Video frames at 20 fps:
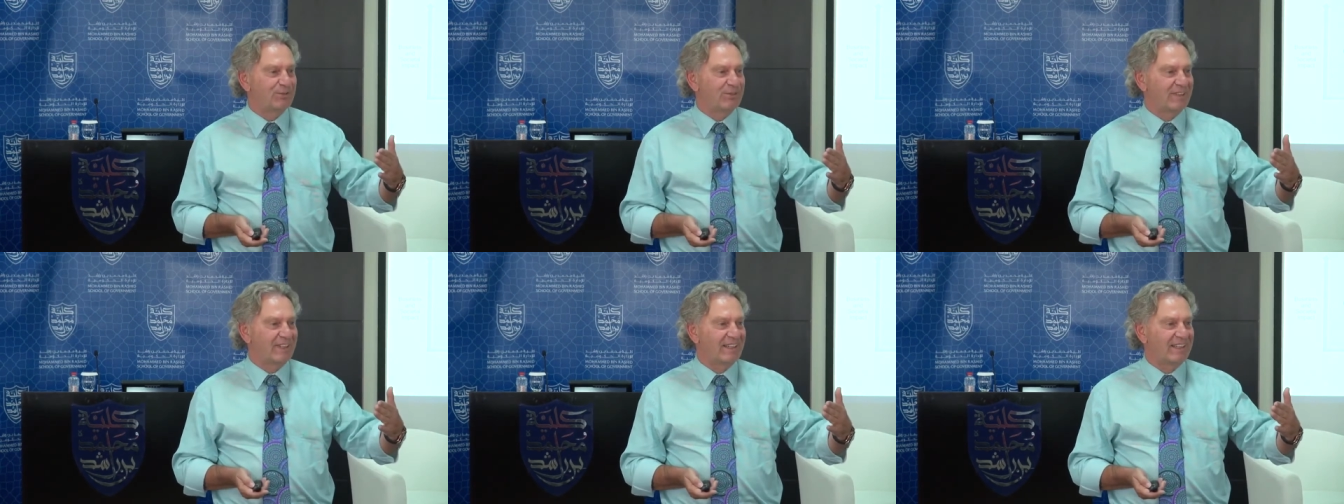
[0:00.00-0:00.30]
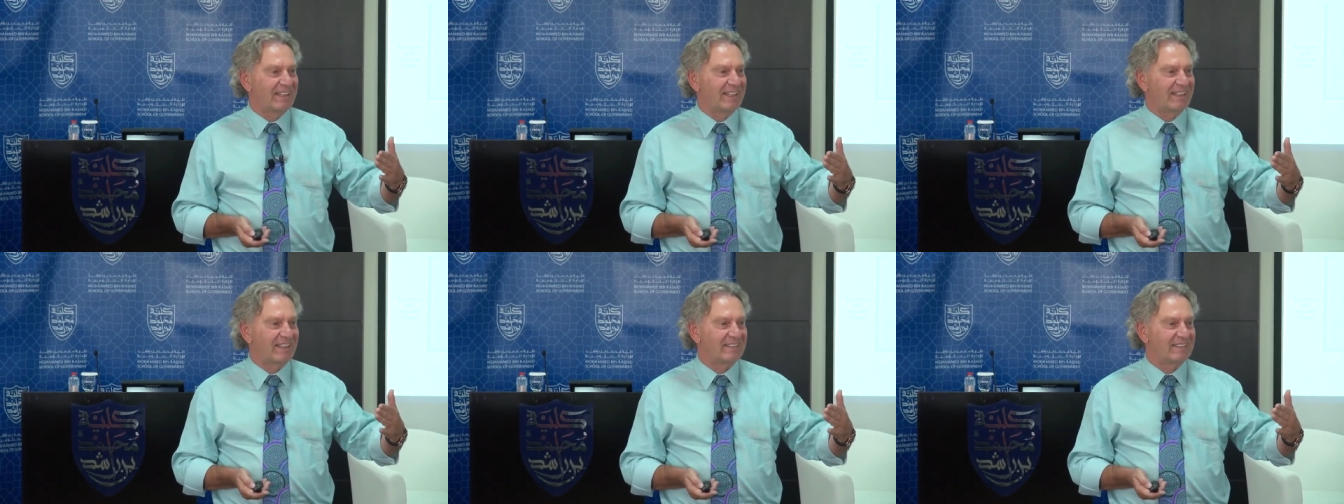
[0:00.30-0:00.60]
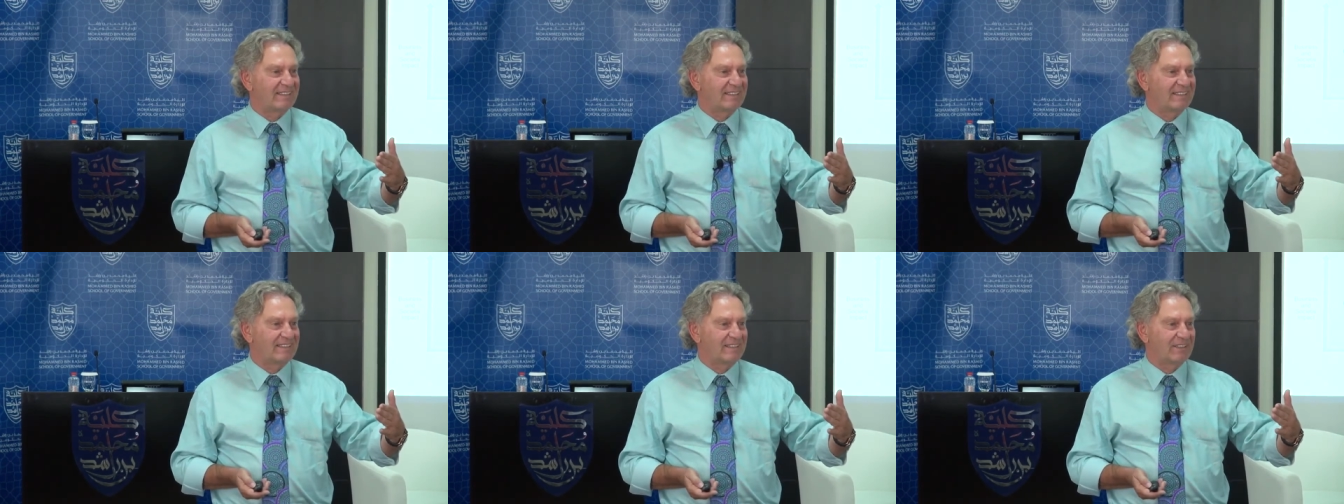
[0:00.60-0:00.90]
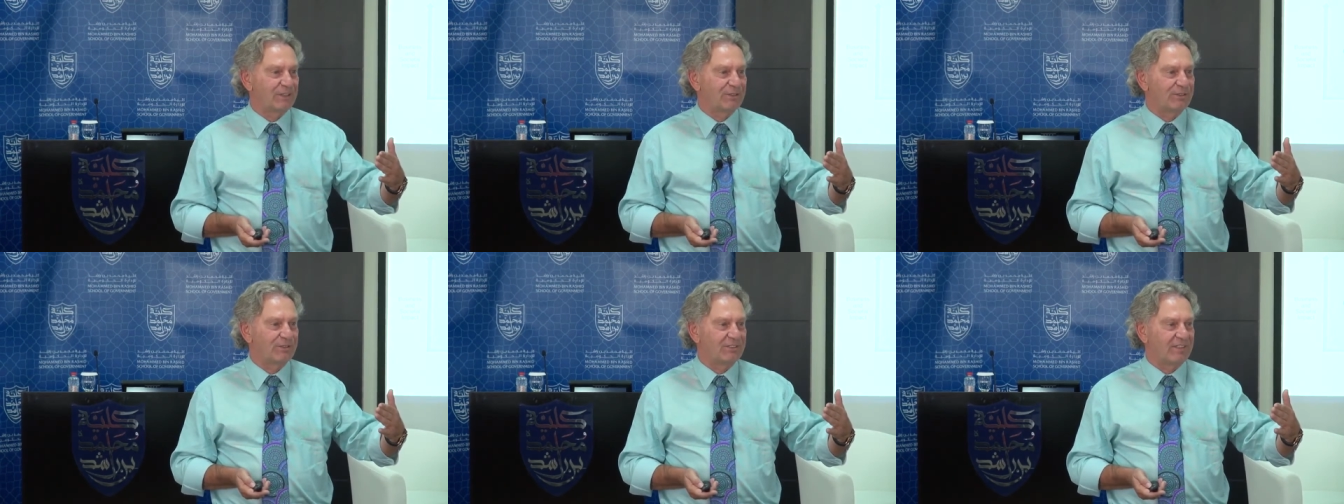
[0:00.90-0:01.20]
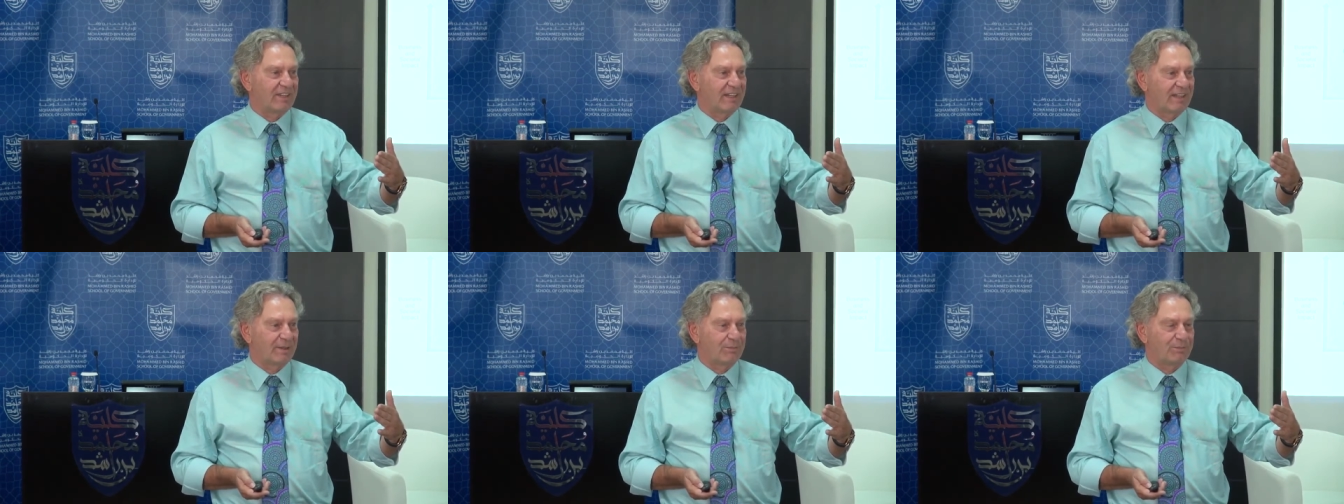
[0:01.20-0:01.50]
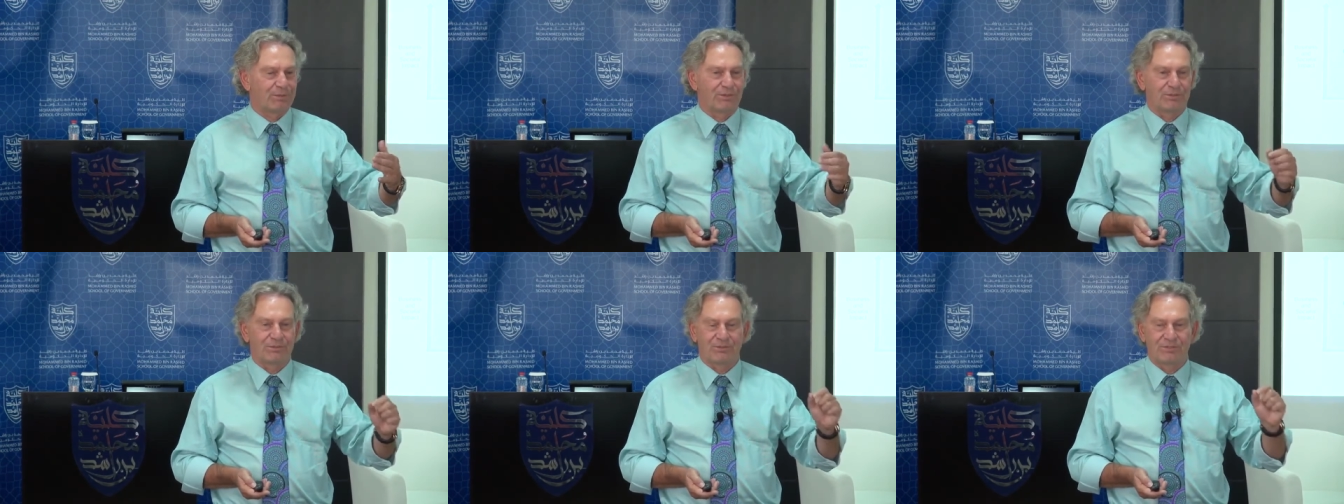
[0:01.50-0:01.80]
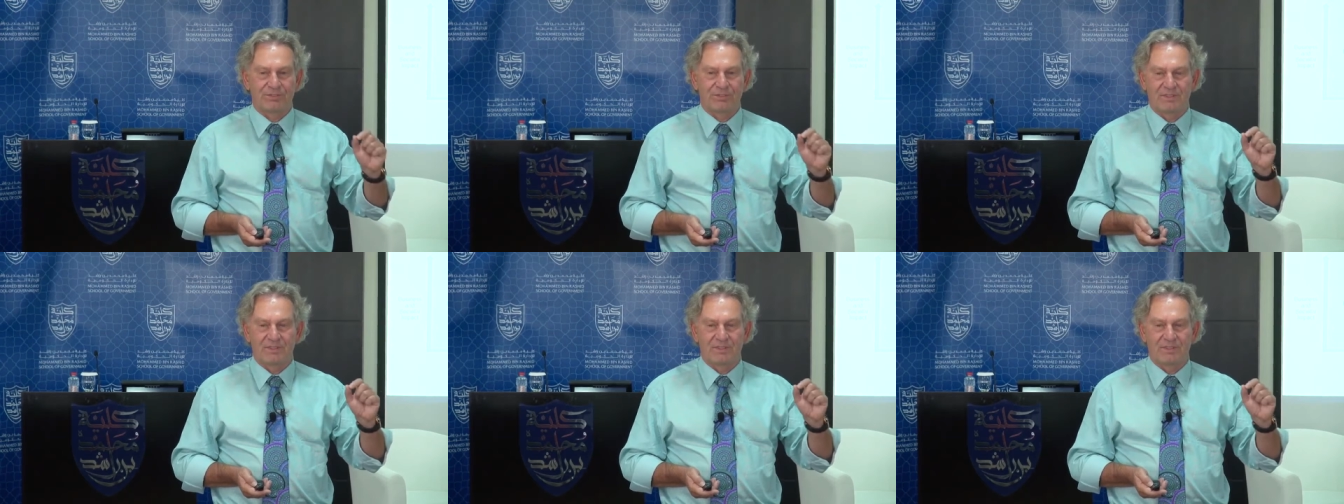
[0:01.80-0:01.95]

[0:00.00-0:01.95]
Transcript: will lead those type of